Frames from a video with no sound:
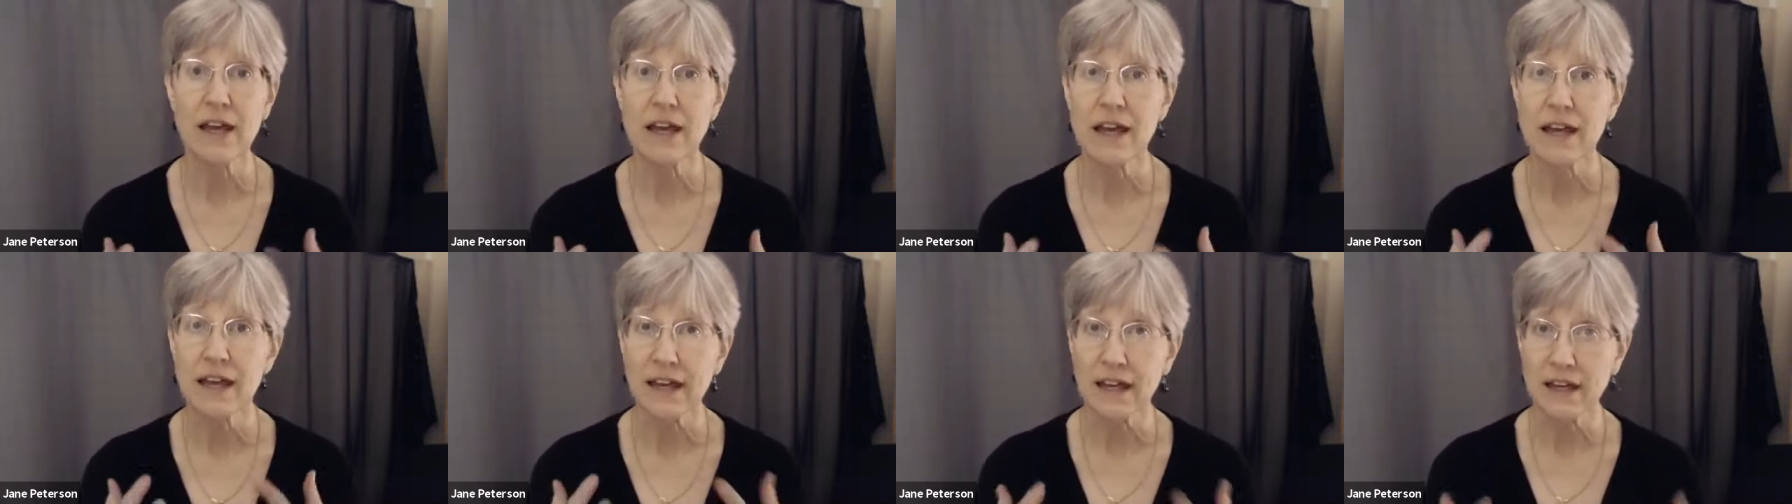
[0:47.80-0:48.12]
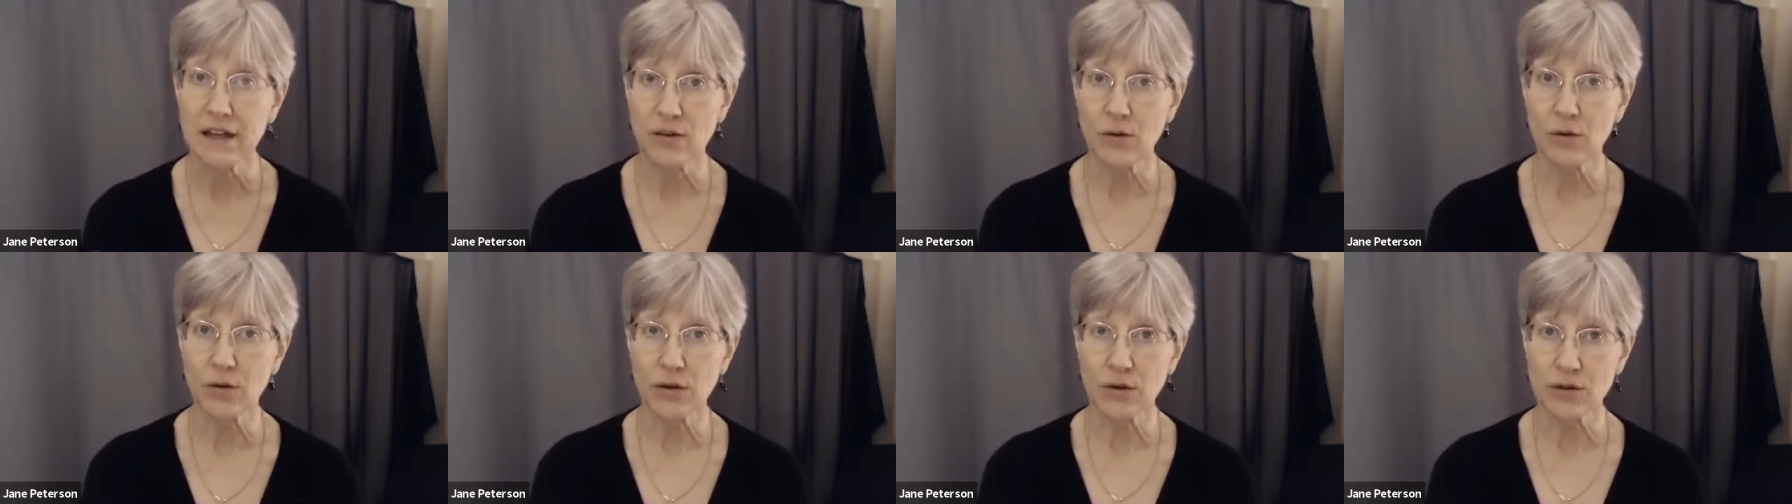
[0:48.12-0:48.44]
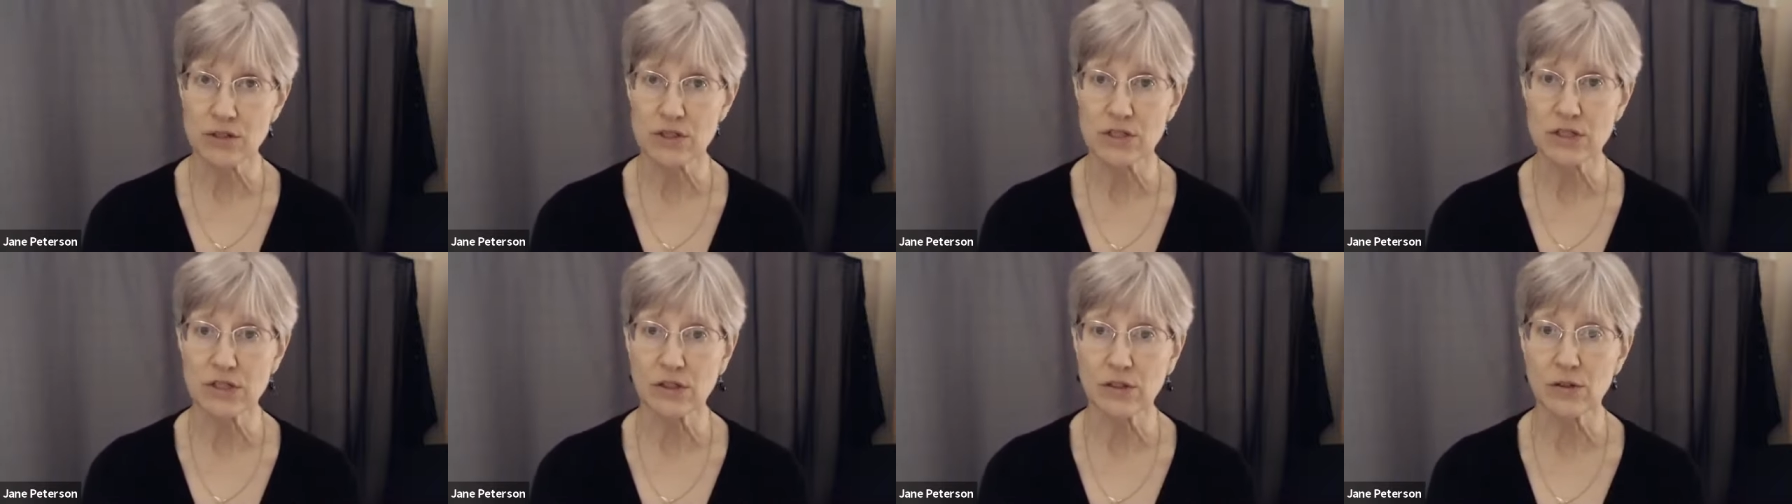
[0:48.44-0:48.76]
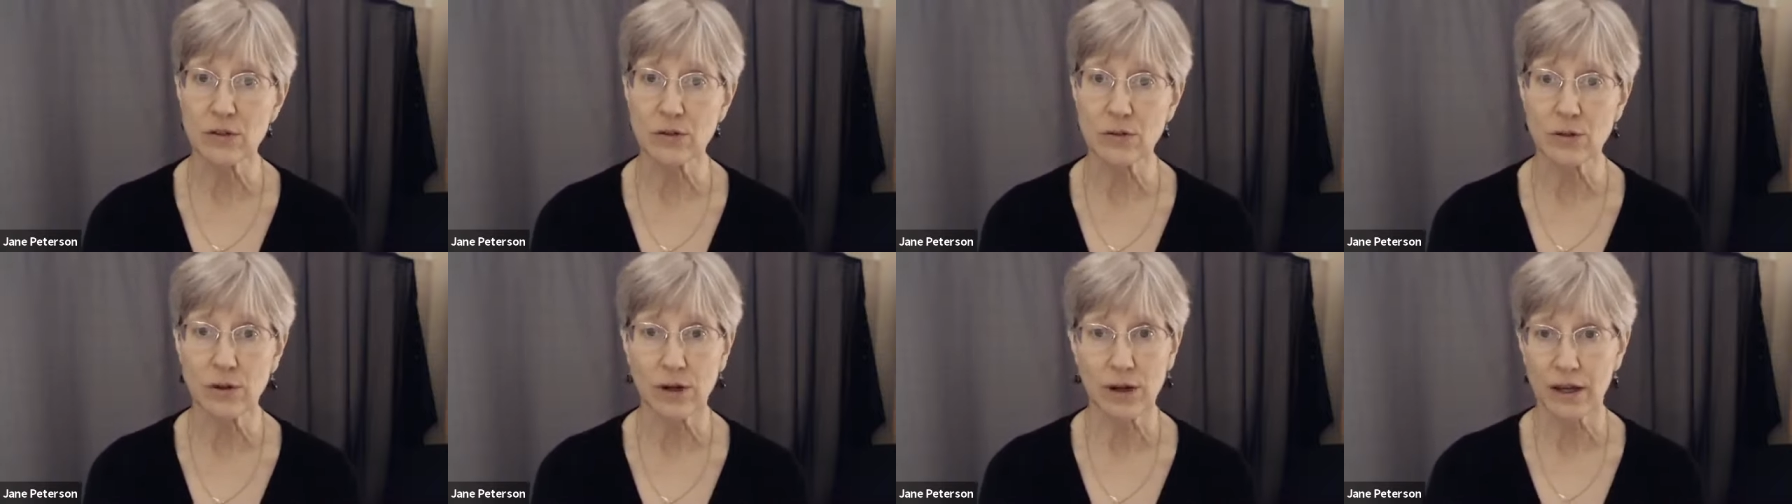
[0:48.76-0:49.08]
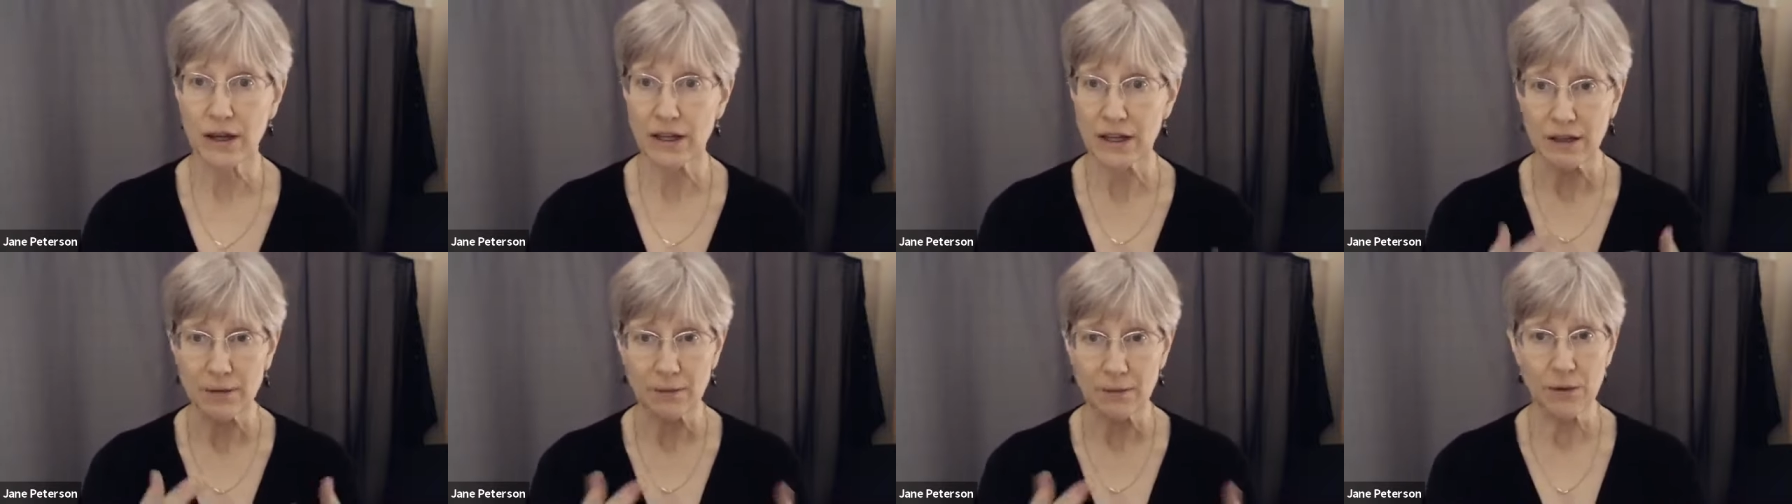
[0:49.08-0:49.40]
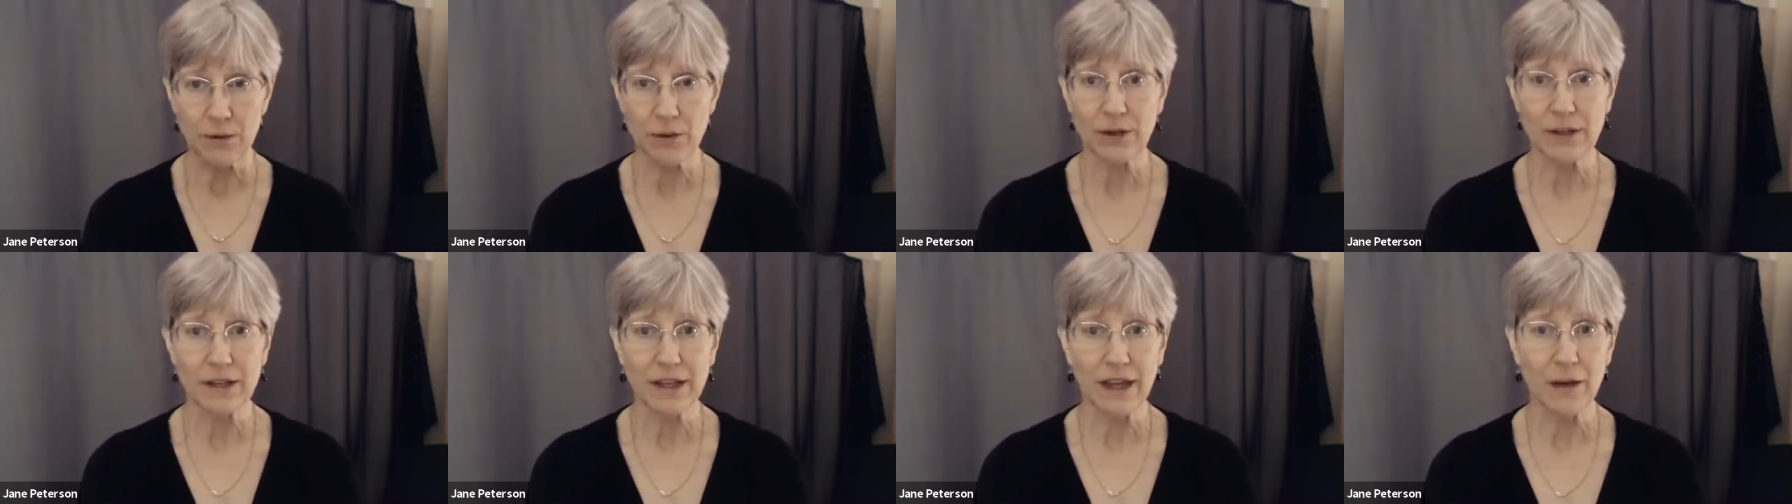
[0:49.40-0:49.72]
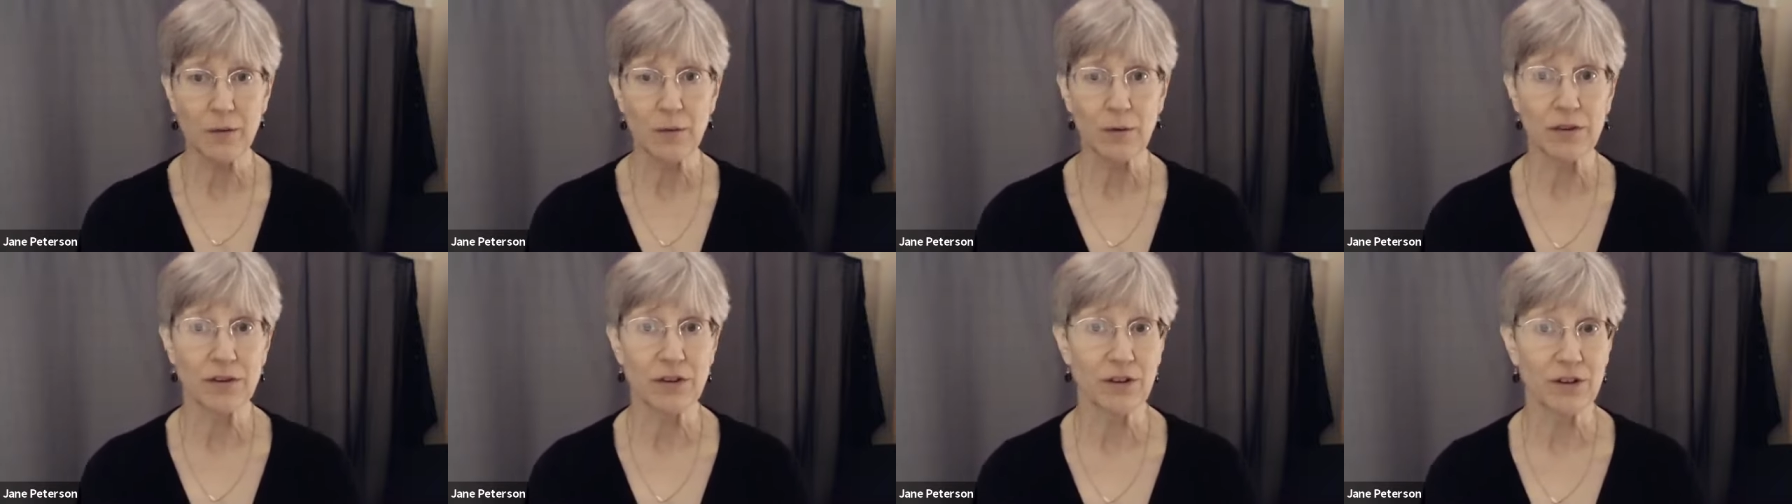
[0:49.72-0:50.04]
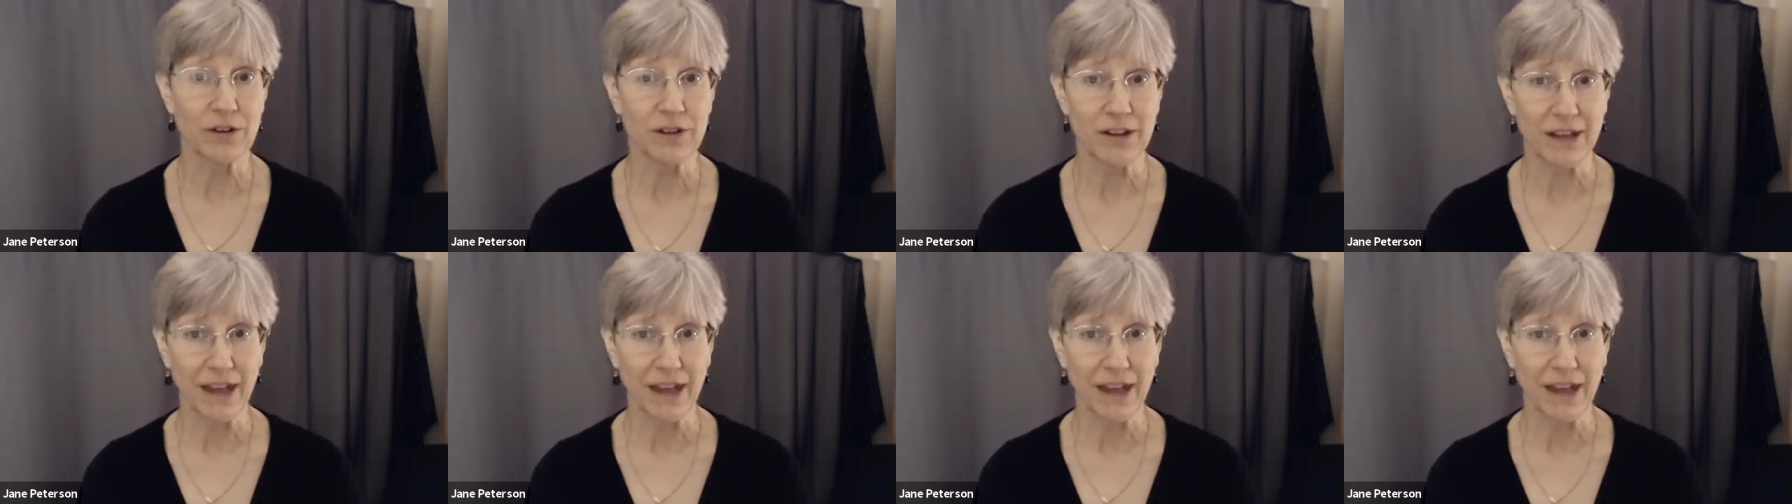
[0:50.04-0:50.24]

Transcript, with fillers: in order to communicate with your